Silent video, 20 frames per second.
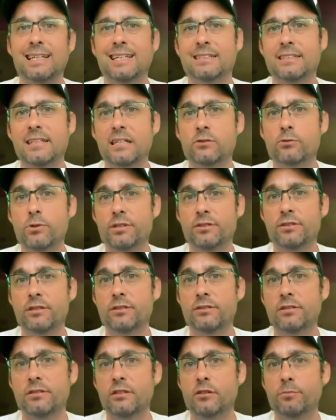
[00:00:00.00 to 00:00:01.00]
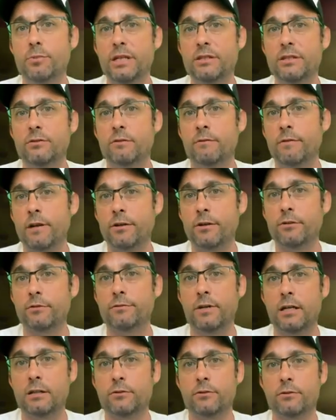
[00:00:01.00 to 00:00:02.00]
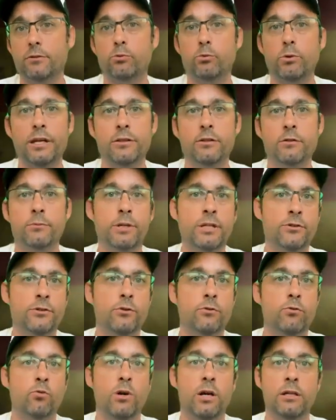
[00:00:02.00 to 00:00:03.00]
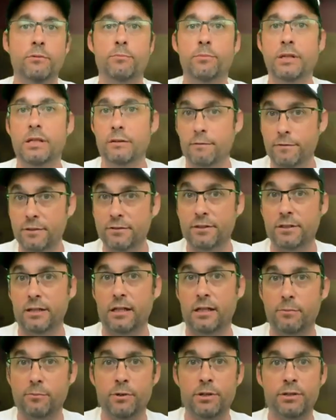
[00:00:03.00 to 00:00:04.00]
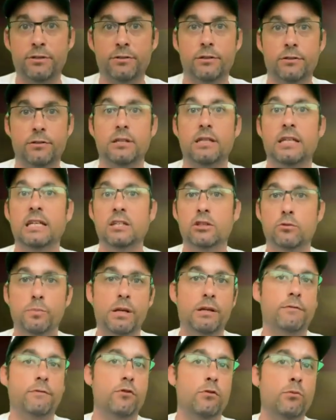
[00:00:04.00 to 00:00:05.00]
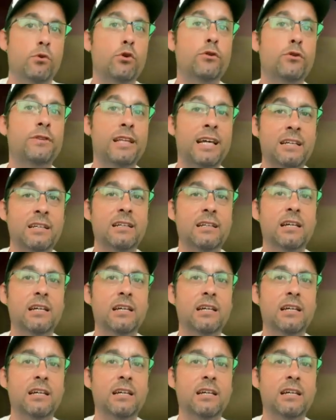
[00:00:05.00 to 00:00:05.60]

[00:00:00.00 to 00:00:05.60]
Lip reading: Tax residency is based on various factors, while the major one being physically present in Spain for more than